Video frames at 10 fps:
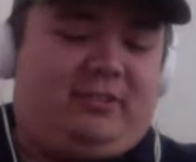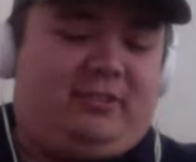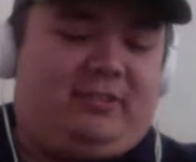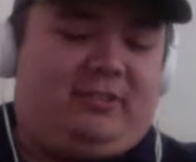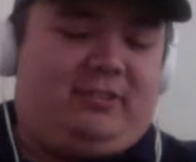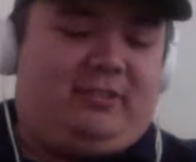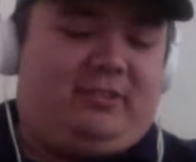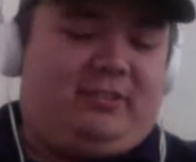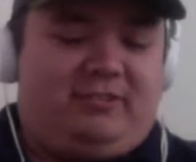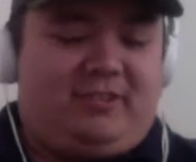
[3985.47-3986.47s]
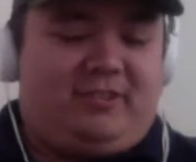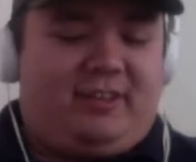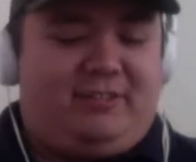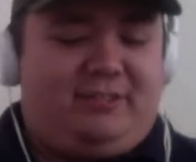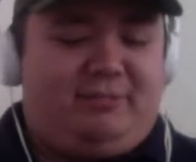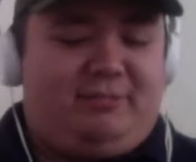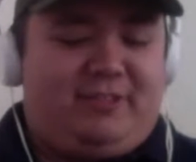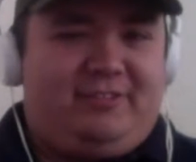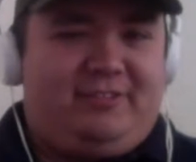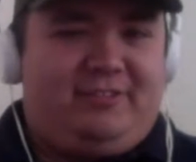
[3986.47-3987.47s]
with just I don't know,
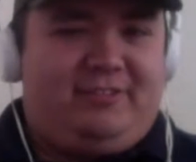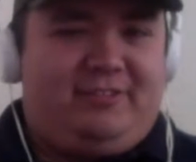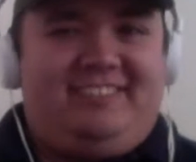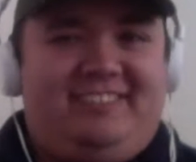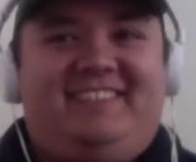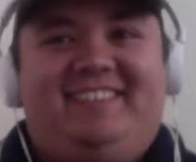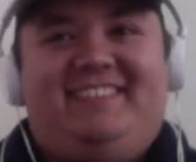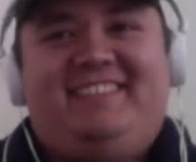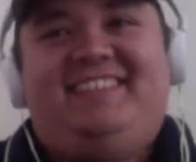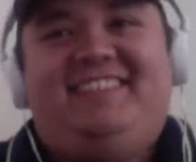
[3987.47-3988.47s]
man. Yeah,